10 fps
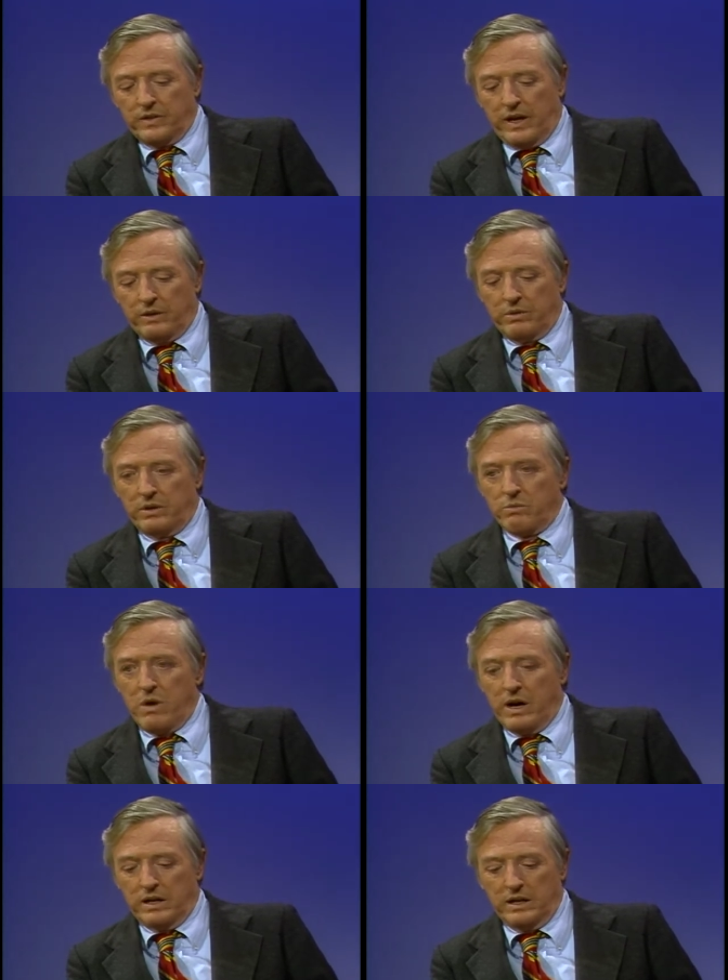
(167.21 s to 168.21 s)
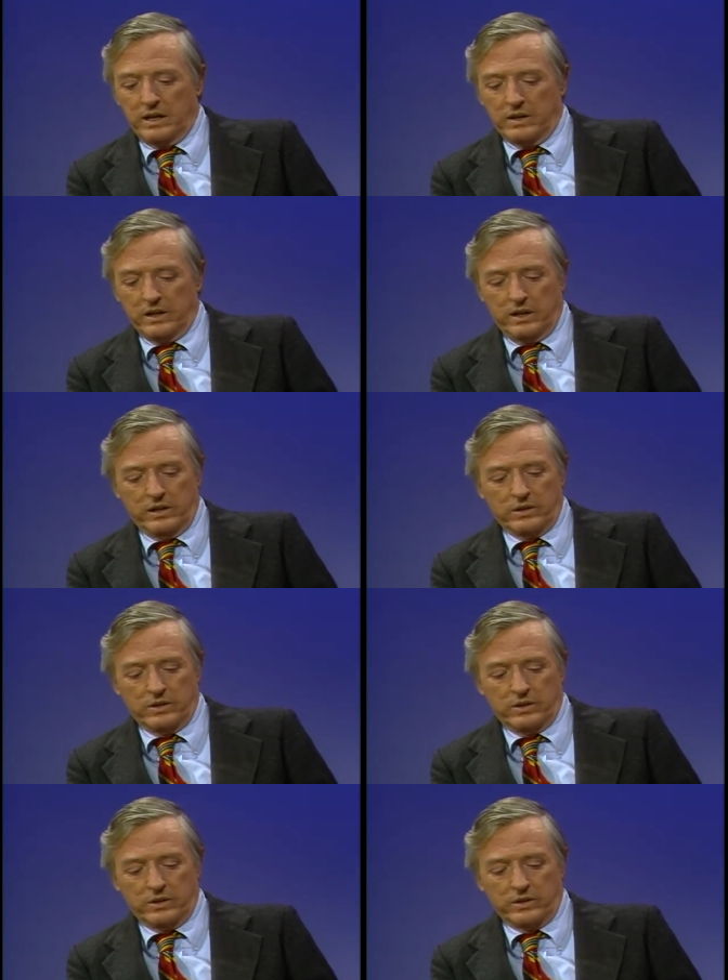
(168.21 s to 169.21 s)
has written widely in the legal
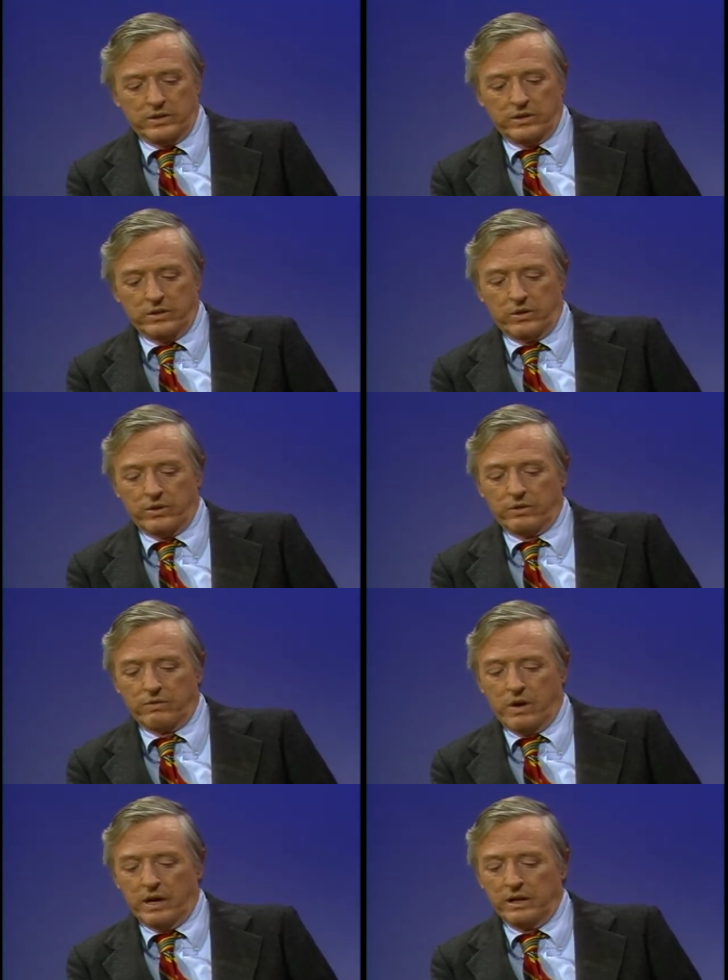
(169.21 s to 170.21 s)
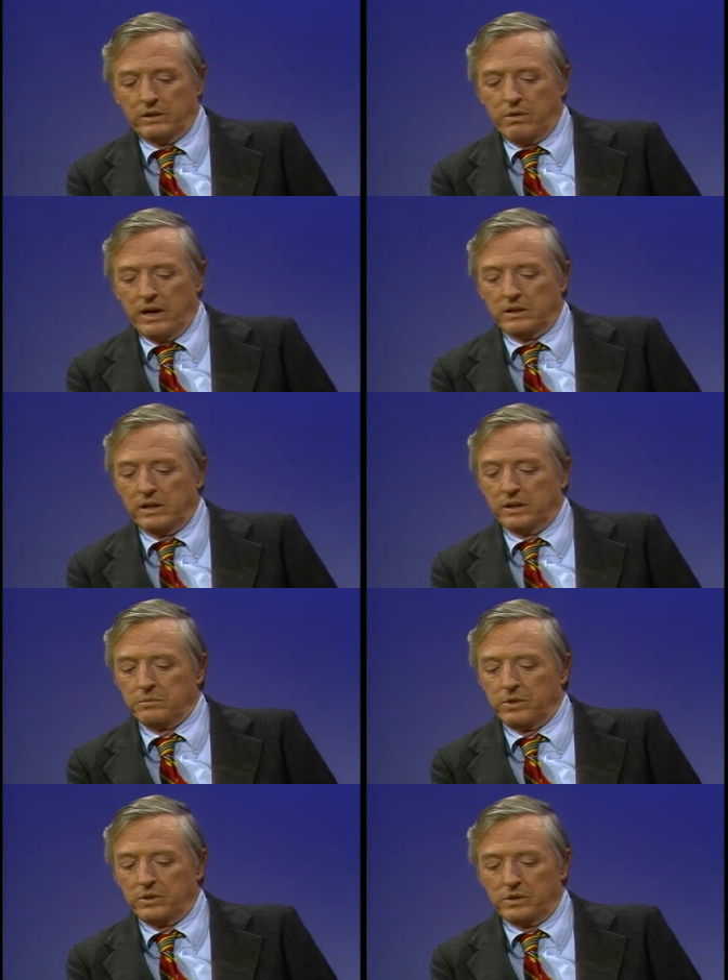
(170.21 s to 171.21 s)
journals, is the author of widely translated
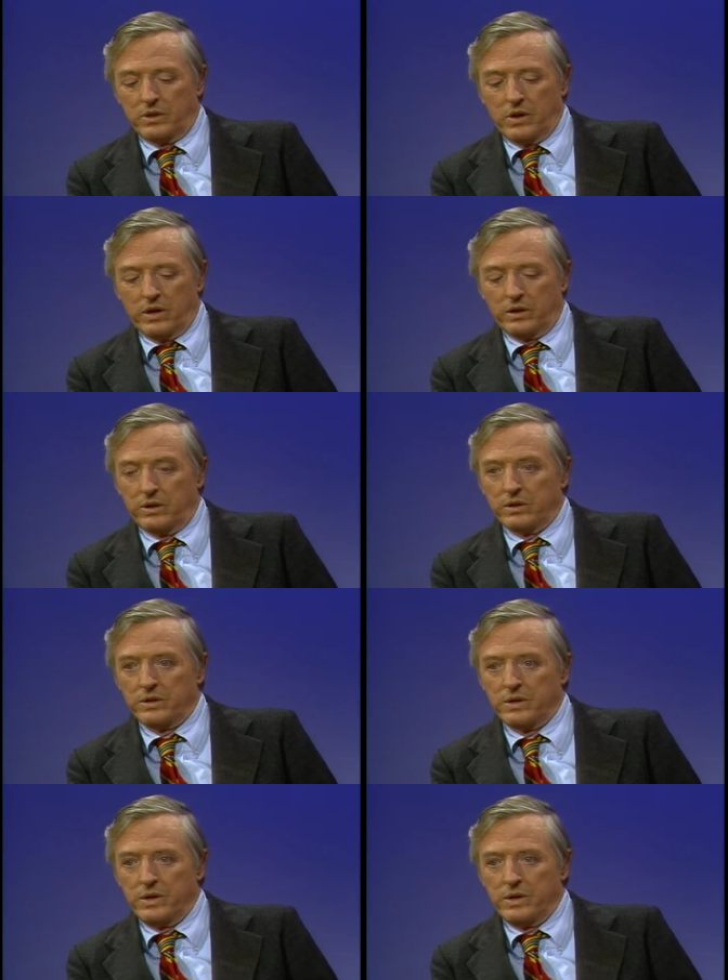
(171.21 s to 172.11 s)
books and articles,